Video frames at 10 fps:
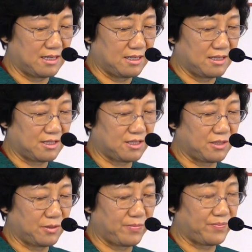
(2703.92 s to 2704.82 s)

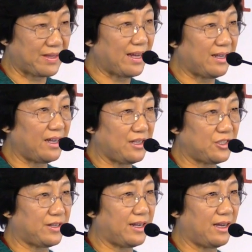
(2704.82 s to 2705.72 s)
So
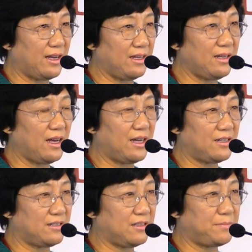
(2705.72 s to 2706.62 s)
I
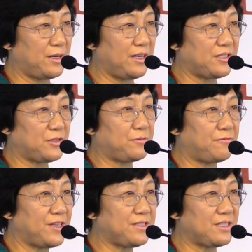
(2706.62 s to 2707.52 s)
had the pleasure to
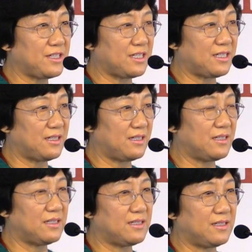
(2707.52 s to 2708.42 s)
visit
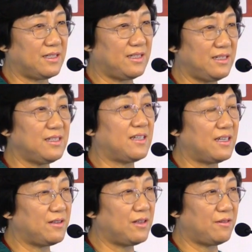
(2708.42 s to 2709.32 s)

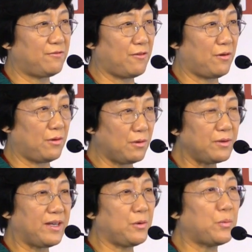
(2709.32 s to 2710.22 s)
India for
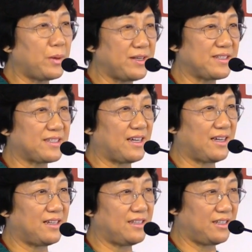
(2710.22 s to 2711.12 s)
only once,
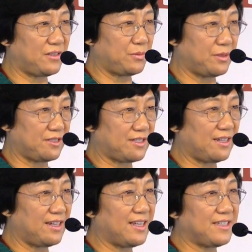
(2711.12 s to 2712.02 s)
and it was
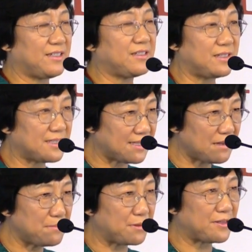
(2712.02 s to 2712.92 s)
last
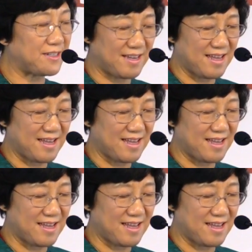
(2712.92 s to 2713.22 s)
December,